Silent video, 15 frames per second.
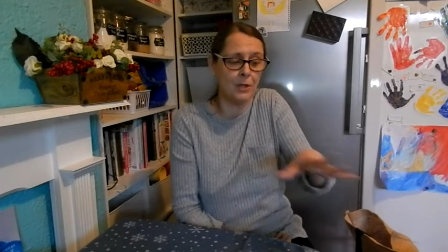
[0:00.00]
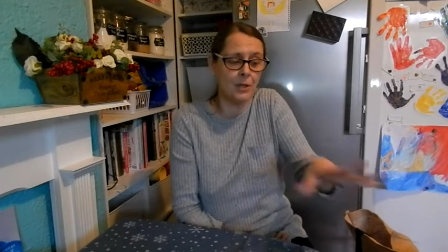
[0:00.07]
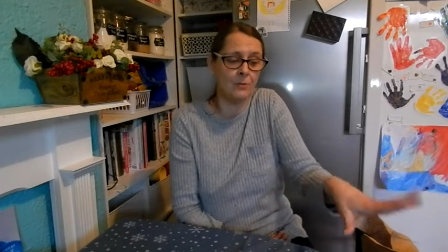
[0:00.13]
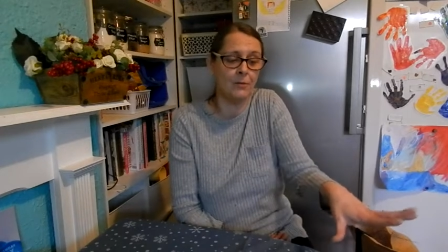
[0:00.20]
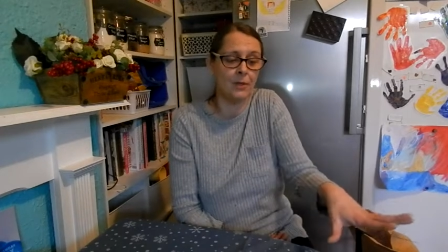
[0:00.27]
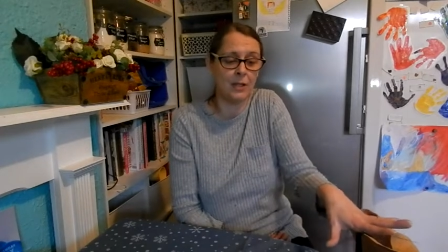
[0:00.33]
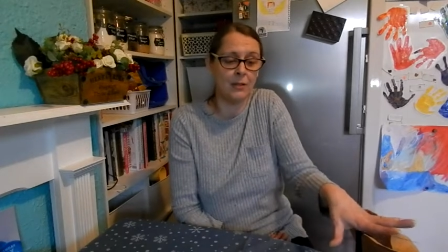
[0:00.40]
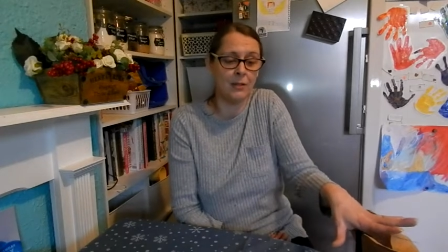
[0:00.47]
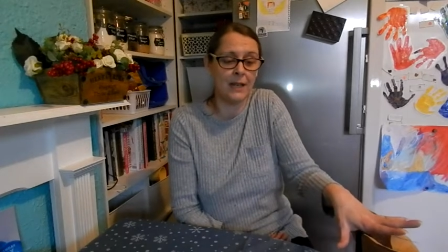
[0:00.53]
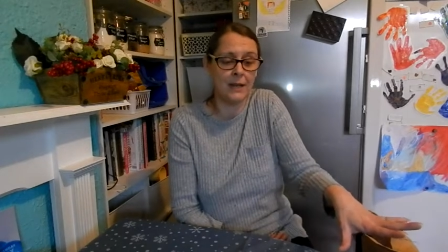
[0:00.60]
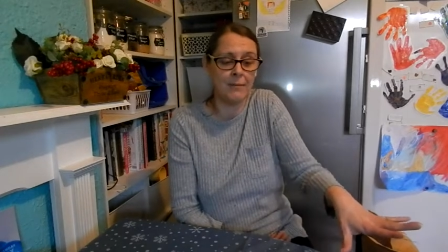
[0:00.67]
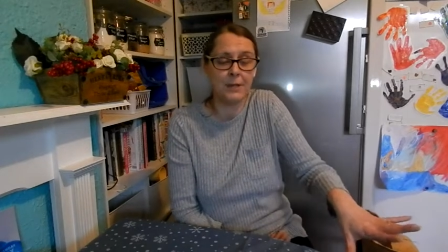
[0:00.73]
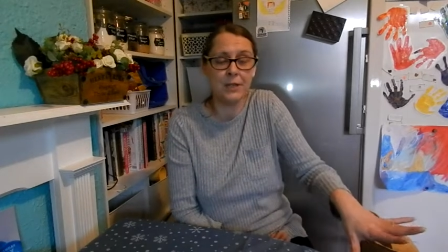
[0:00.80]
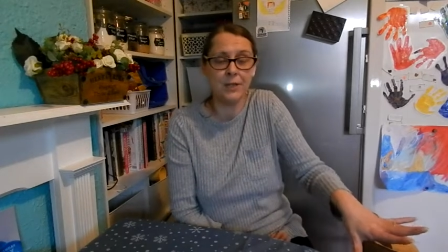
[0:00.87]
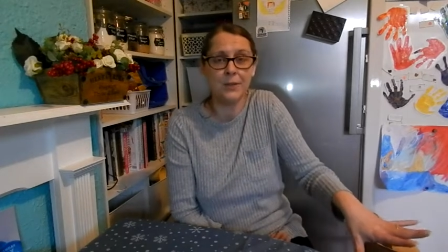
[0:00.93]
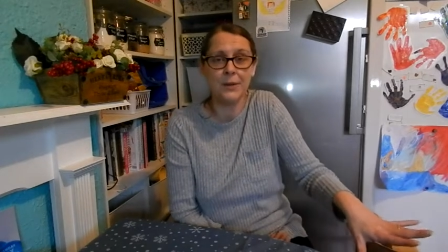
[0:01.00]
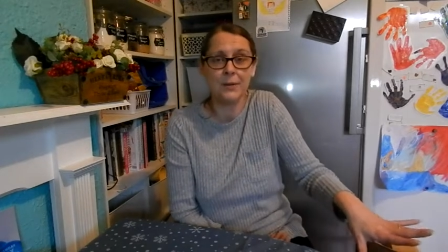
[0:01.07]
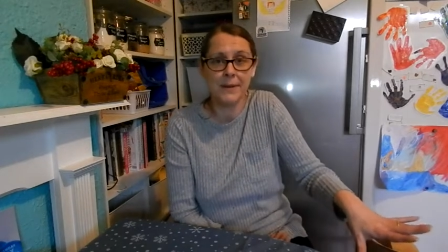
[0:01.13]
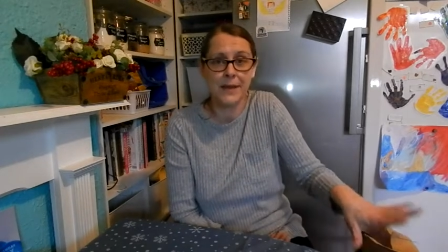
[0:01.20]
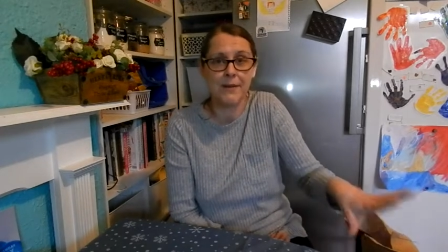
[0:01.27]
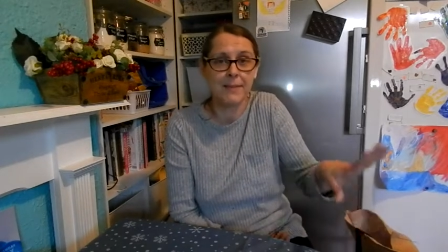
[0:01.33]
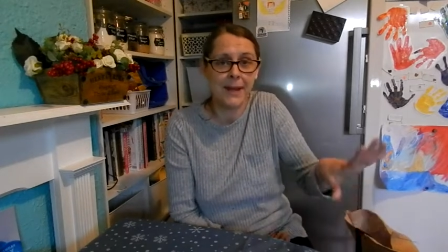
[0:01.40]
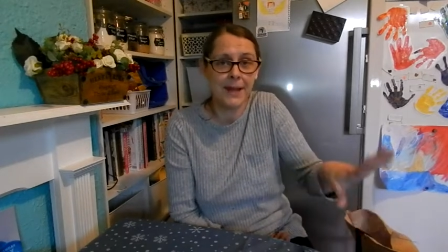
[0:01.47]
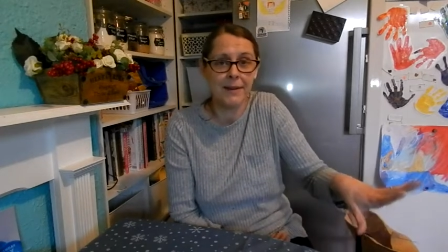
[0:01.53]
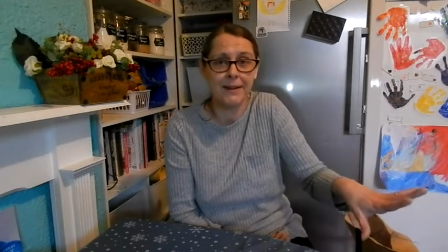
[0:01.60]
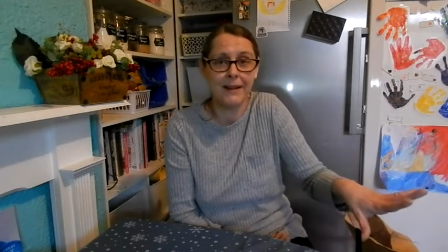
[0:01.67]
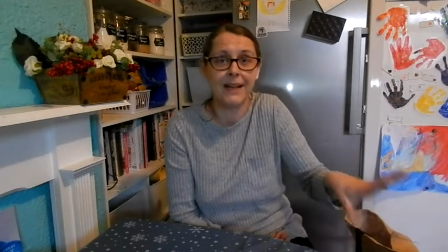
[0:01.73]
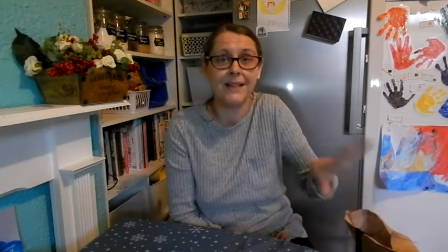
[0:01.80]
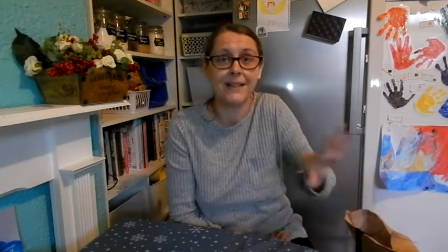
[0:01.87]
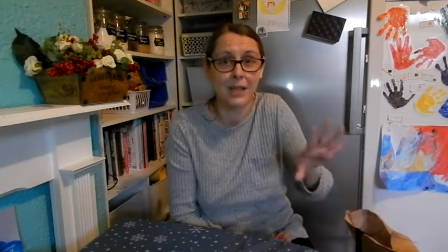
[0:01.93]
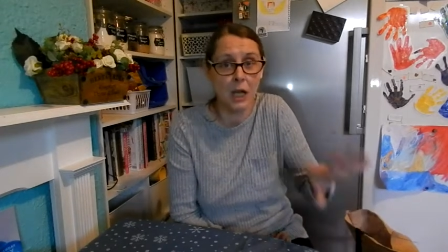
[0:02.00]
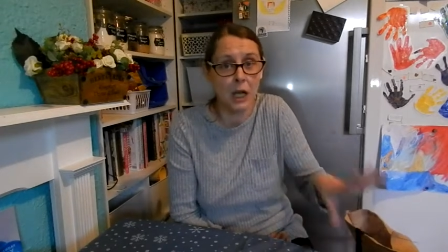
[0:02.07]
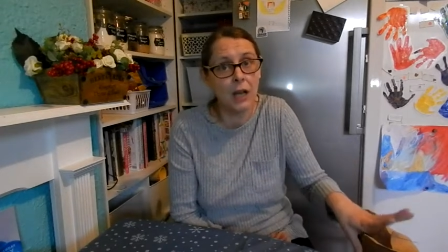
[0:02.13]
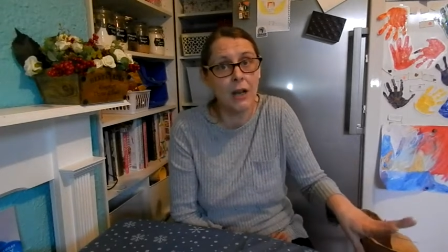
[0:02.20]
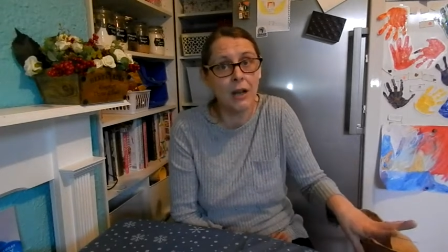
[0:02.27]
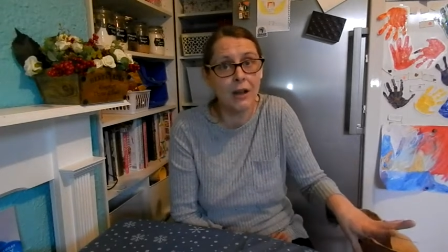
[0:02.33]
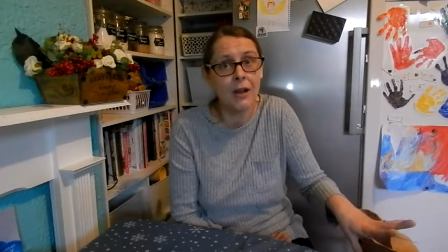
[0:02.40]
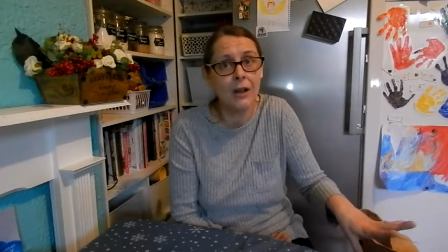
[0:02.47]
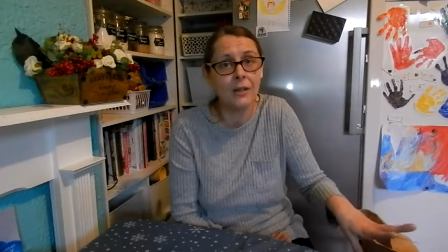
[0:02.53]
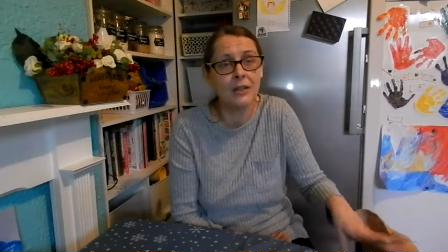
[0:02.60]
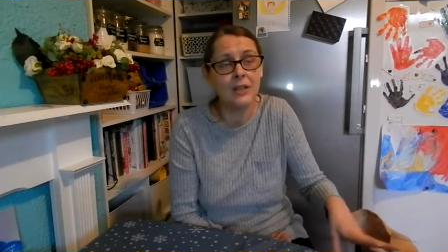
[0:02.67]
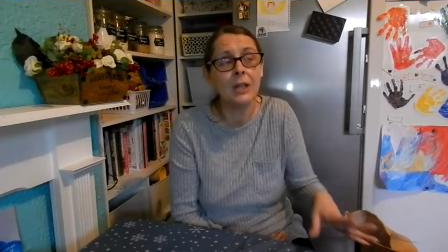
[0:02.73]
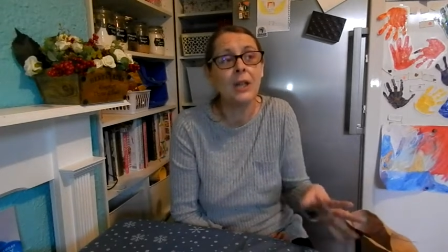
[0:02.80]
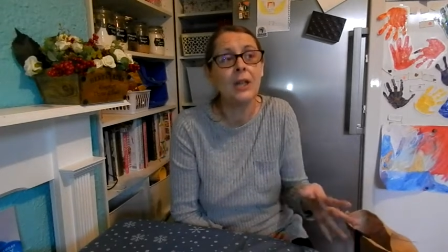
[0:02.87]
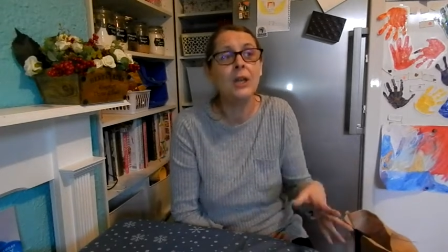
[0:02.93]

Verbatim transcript: You, you hear me talk about Poundland a lot,